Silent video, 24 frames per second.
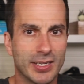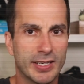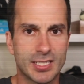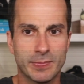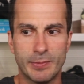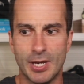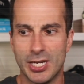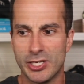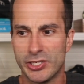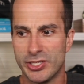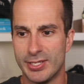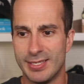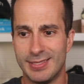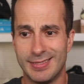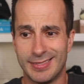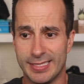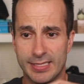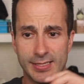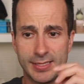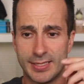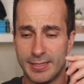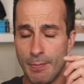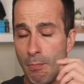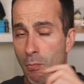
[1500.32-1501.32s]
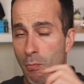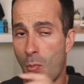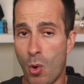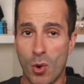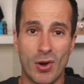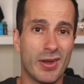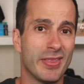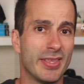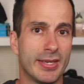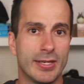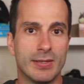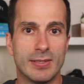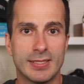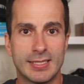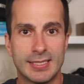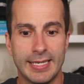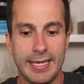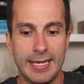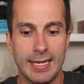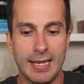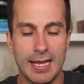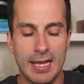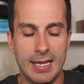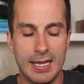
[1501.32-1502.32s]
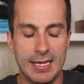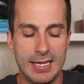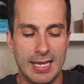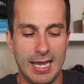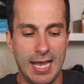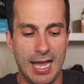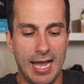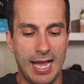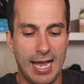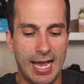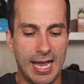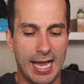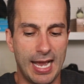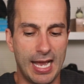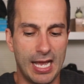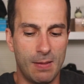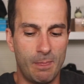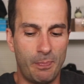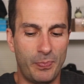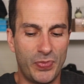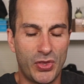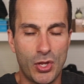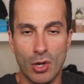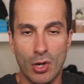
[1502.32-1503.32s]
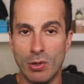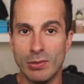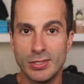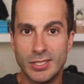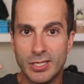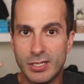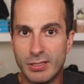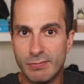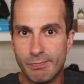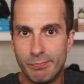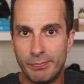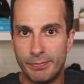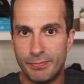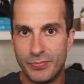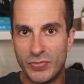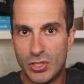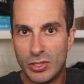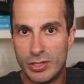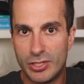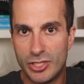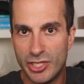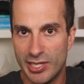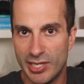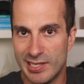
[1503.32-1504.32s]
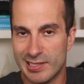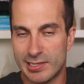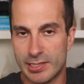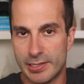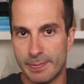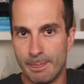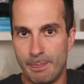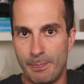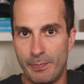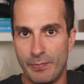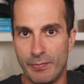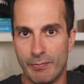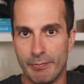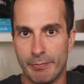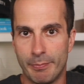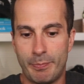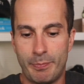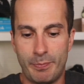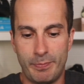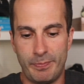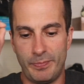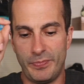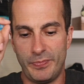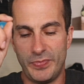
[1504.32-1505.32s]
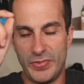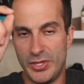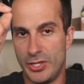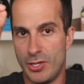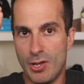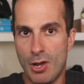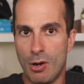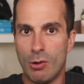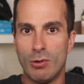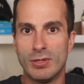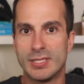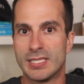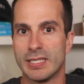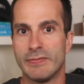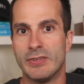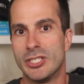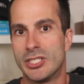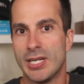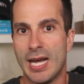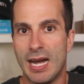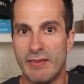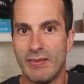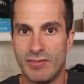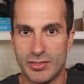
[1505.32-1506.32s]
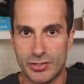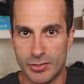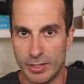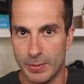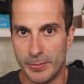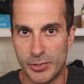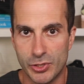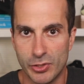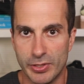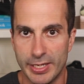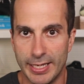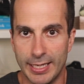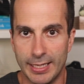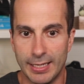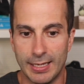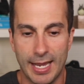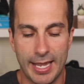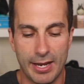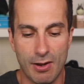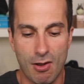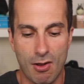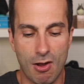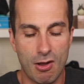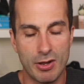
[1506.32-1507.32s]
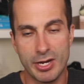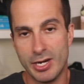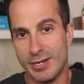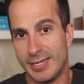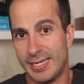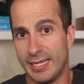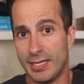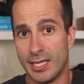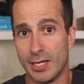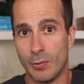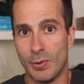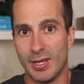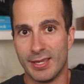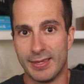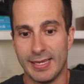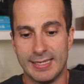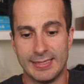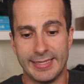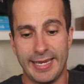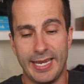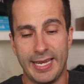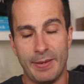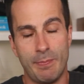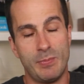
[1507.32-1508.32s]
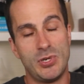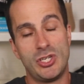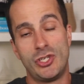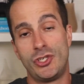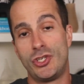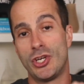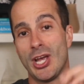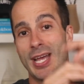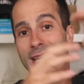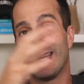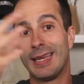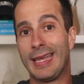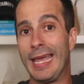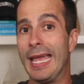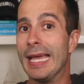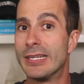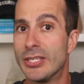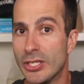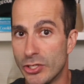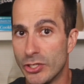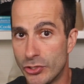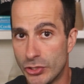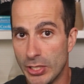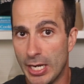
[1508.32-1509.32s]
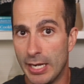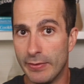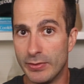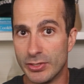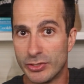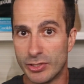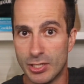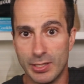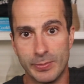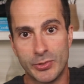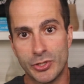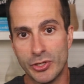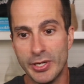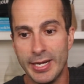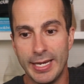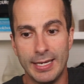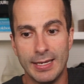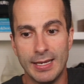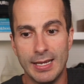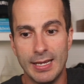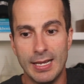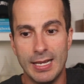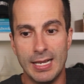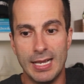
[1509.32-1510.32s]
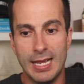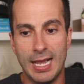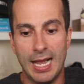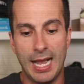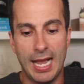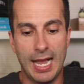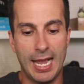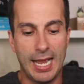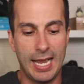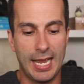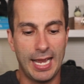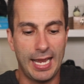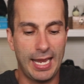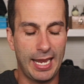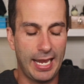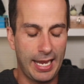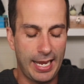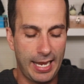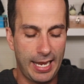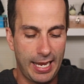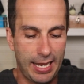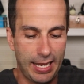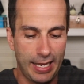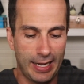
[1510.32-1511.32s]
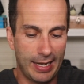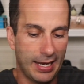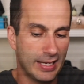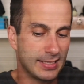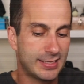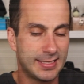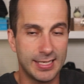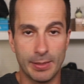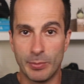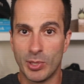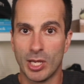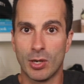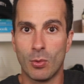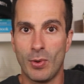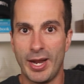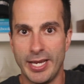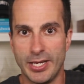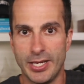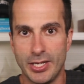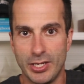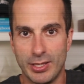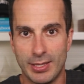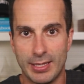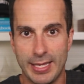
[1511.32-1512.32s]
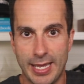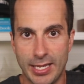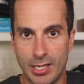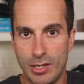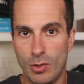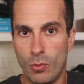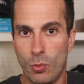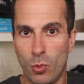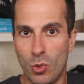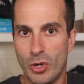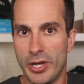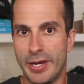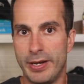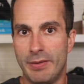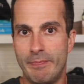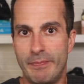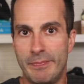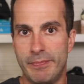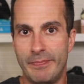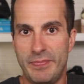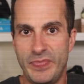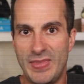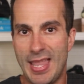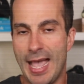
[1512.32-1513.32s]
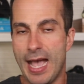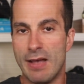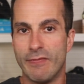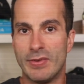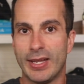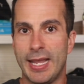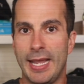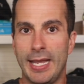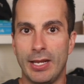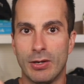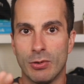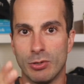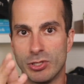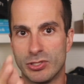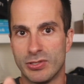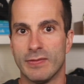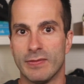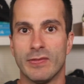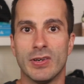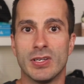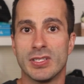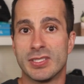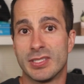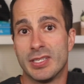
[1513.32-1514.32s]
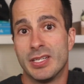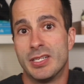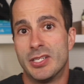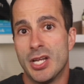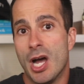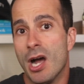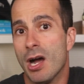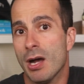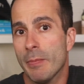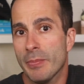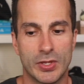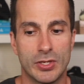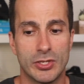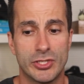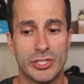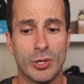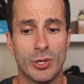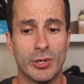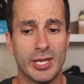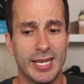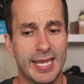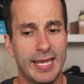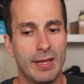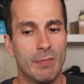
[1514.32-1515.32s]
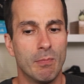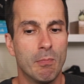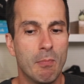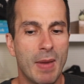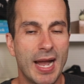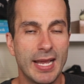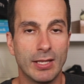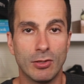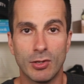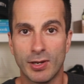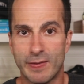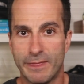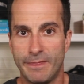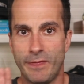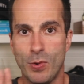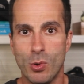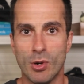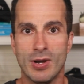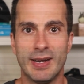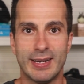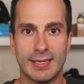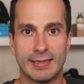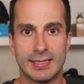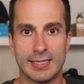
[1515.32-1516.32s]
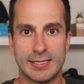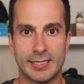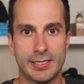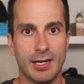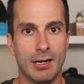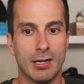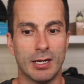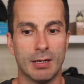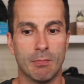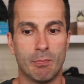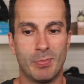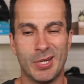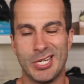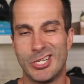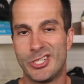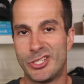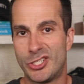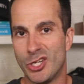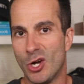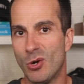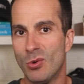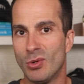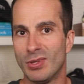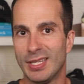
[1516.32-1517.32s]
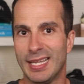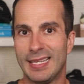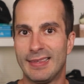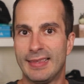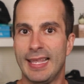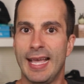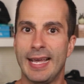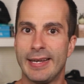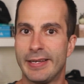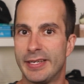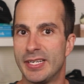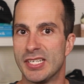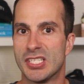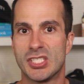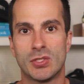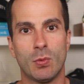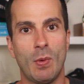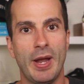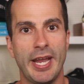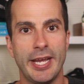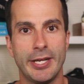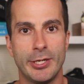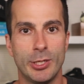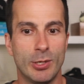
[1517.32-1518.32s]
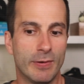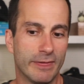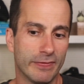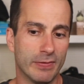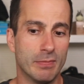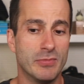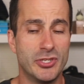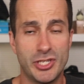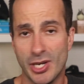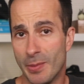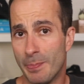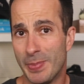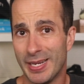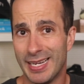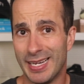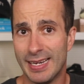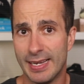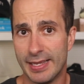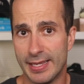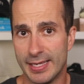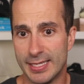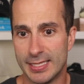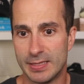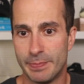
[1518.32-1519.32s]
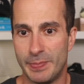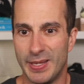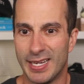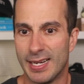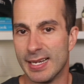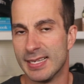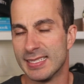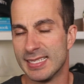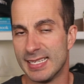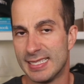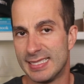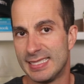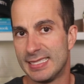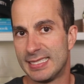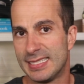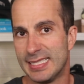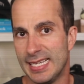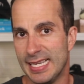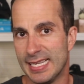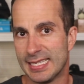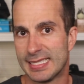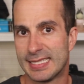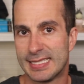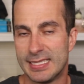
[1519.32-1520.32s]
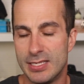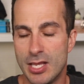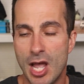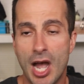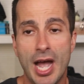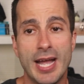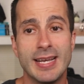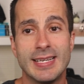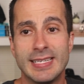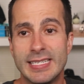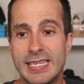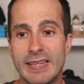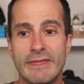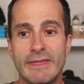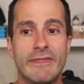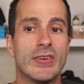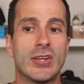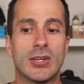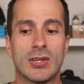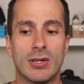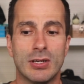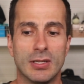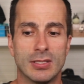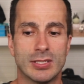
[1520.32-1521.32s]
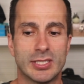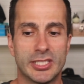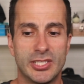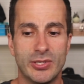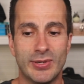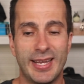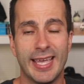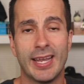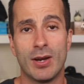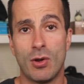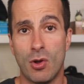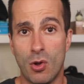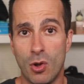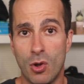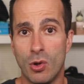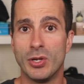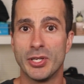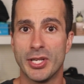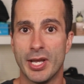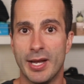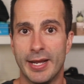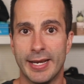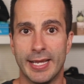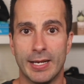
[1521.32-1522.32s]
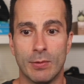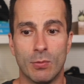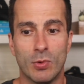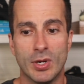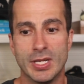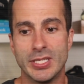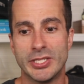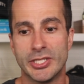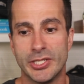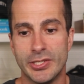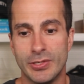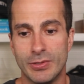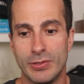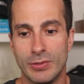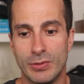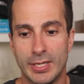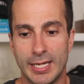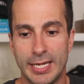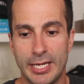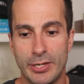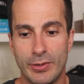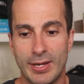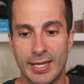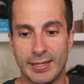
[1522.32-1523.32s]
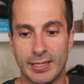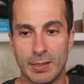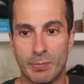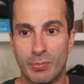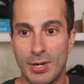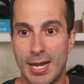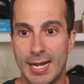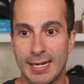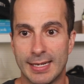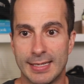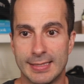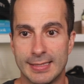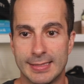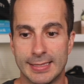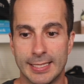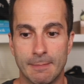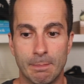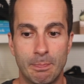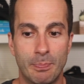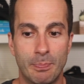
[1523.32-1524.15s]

expressions and some more that you'll see, those are just nodes of a JavaScript tree, and all you're dealing with is a gigantic JavaScript tree in a similar way that you would navigate or traverse the DOM. So it might look foreign at the start, but don't let that dissuade you from jumping into this, because it's not difficult to get a hold on it once you get the practice in.